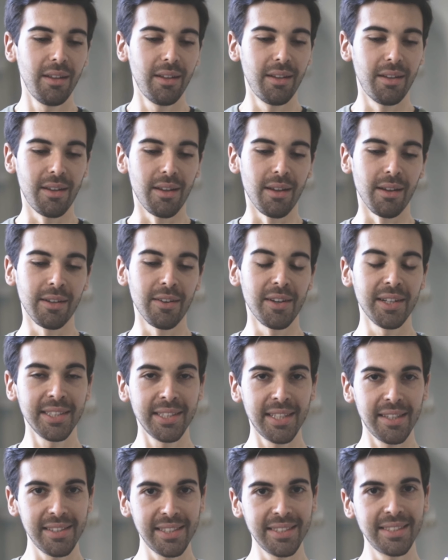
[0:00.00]
uh,
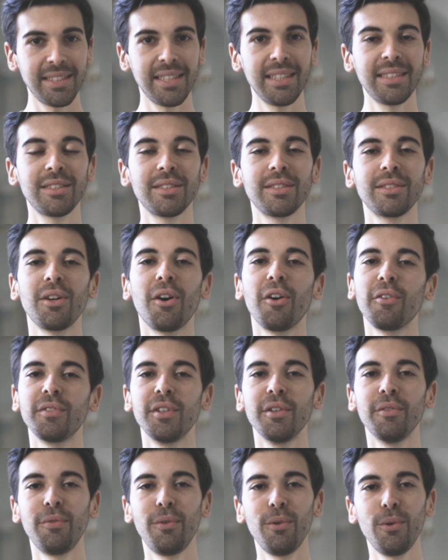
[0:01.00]
characteristics of
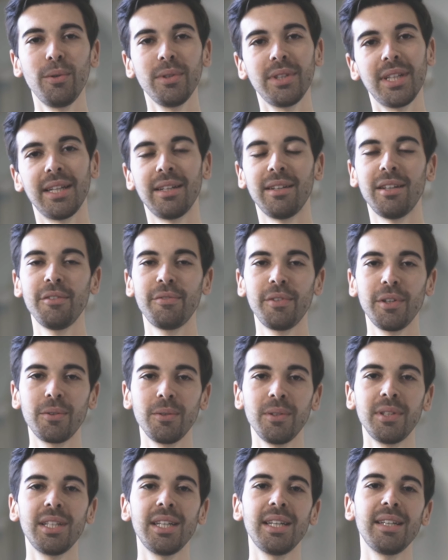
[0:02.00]
the flute and
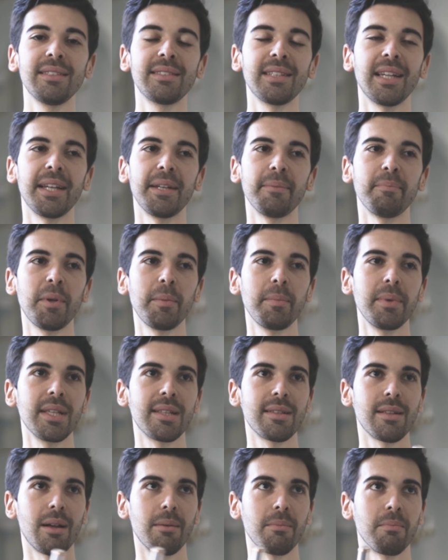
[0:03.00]
difficulties and
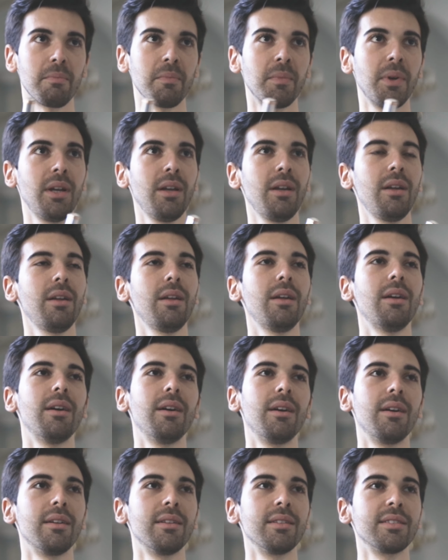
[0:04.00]
maybe some
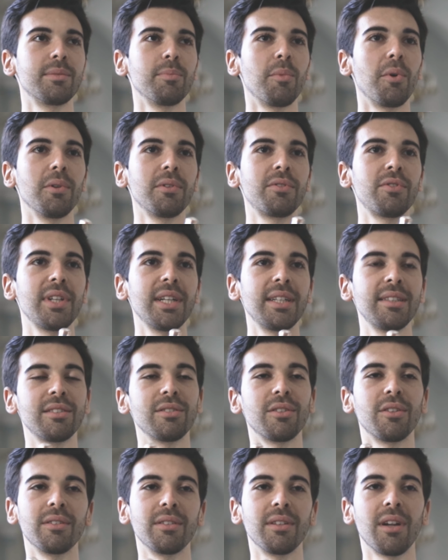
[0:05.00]
uh, small
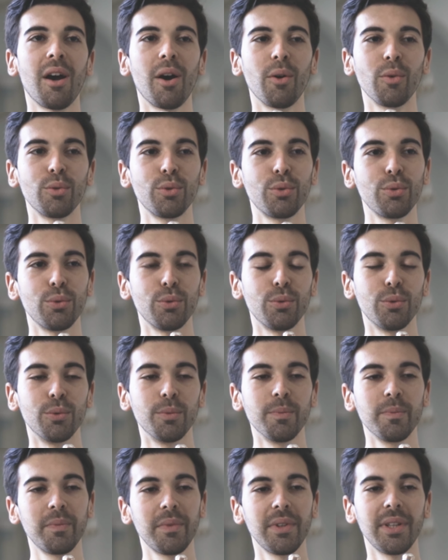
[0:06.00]
tricks on how
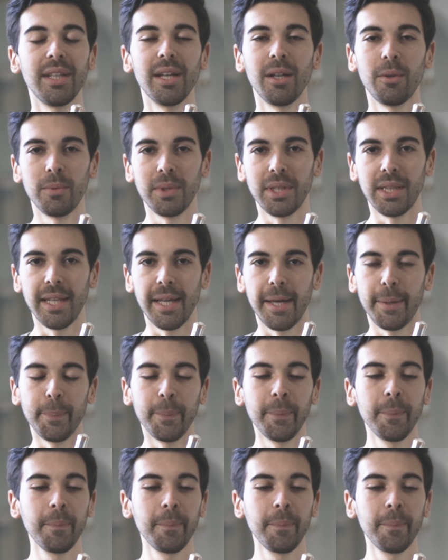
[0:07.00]
to deal with them.